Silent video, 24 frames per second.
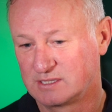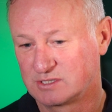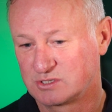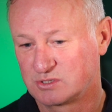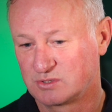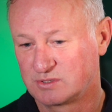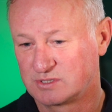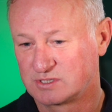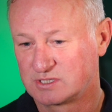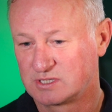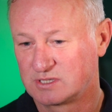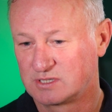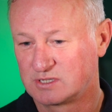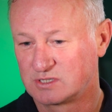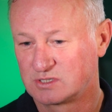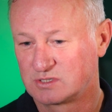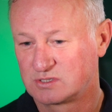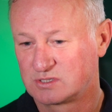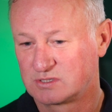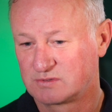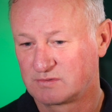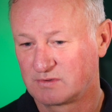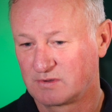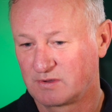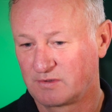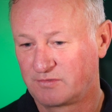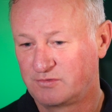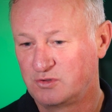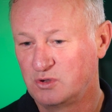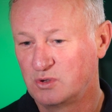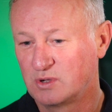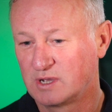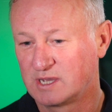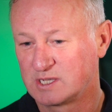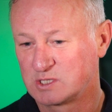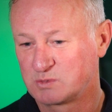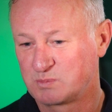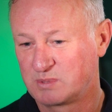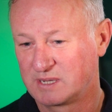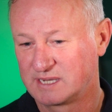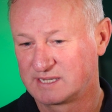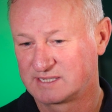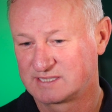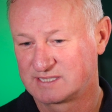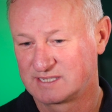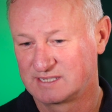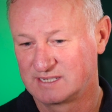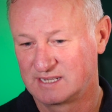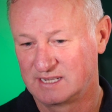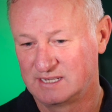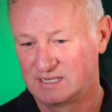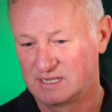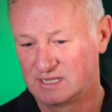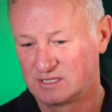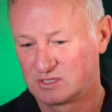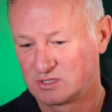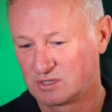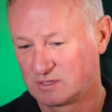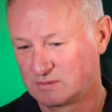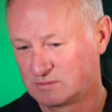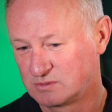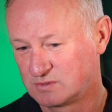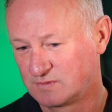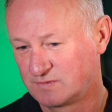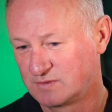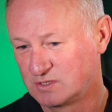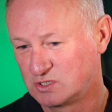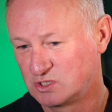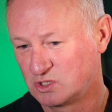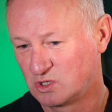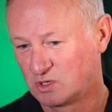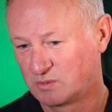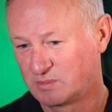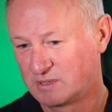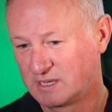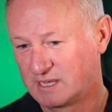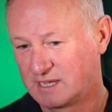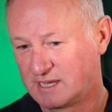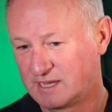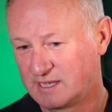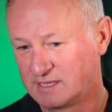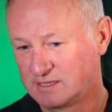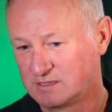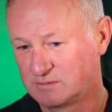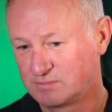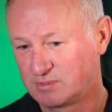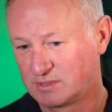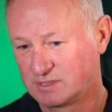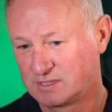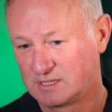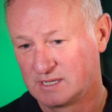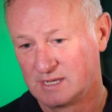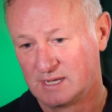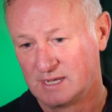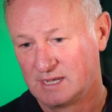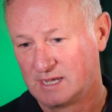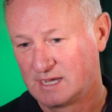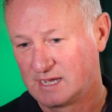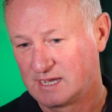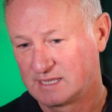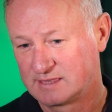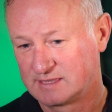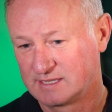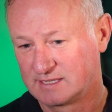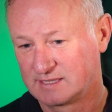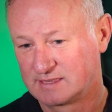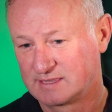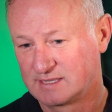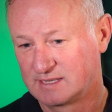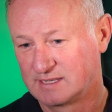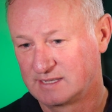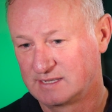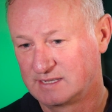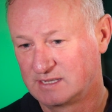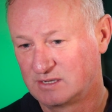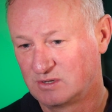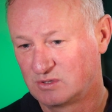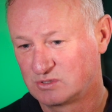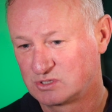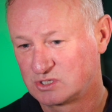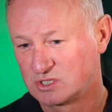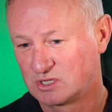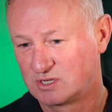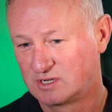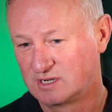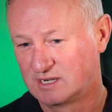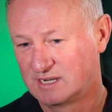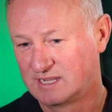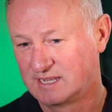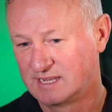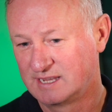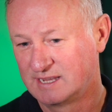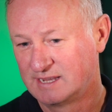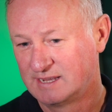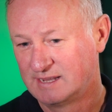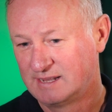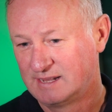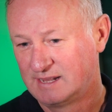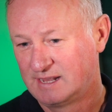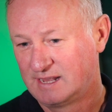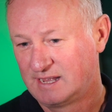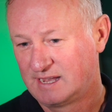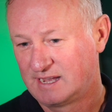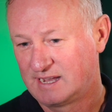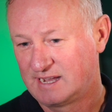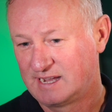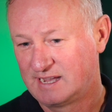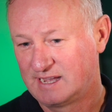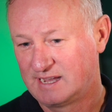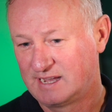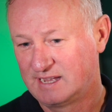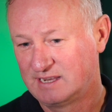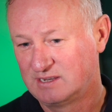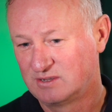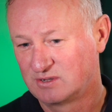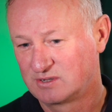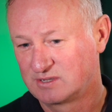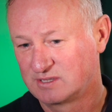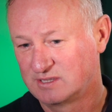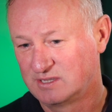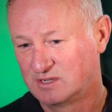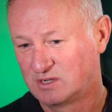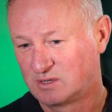So there's a few aspects in terms of the job at hand, but I think that, you know, certainly I look at the